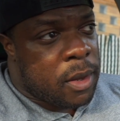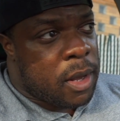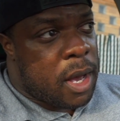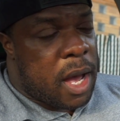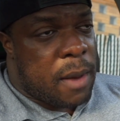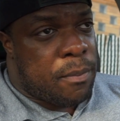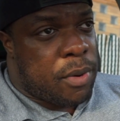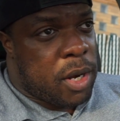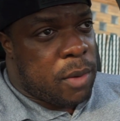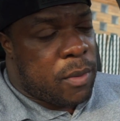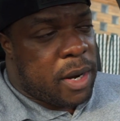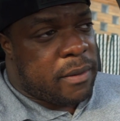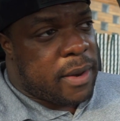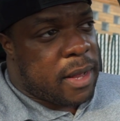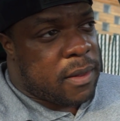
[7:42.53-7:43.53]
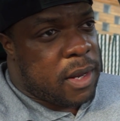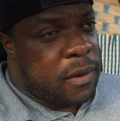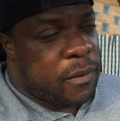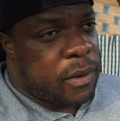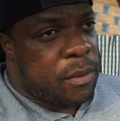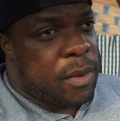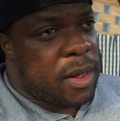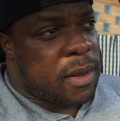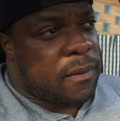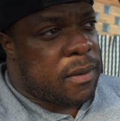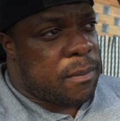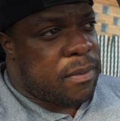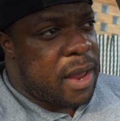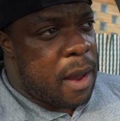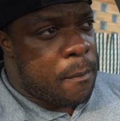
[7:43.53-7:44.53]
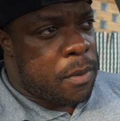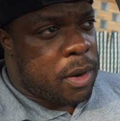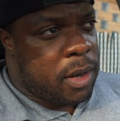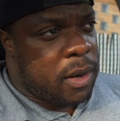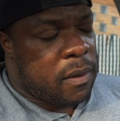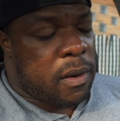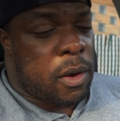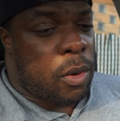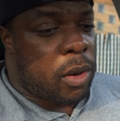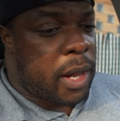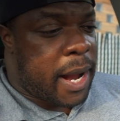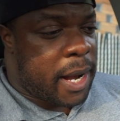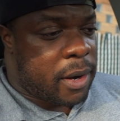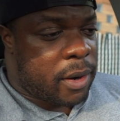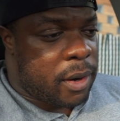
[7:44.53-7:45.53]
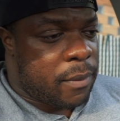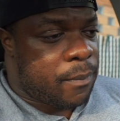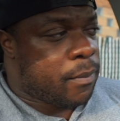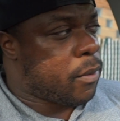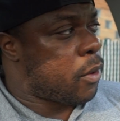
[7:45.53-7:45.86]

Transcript: I pretty much, at least for the month of September, need to go lighter